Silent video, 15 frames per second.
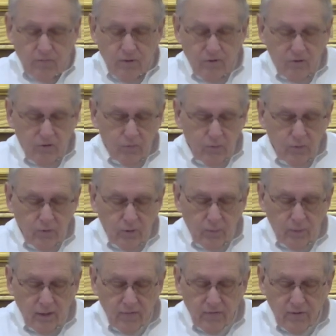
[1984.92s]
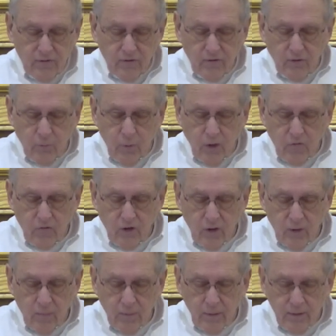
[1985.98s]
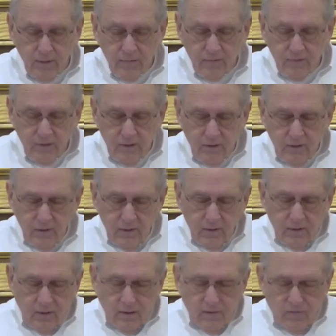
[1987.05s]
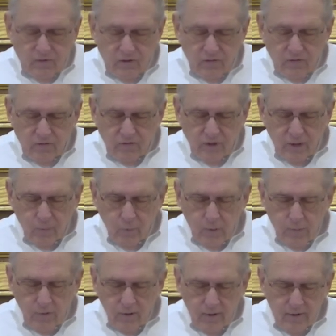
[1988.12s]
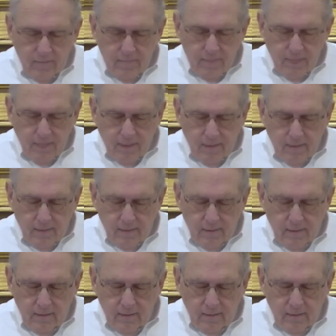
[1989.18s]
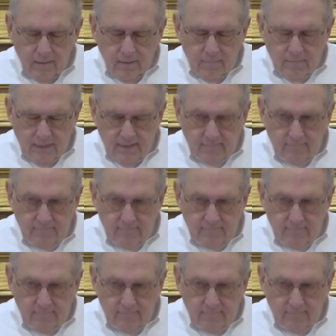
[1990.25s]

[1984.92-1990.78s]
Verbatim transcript: us with your blessings and your watch care upon us. In Jesus' name we pray. Amen.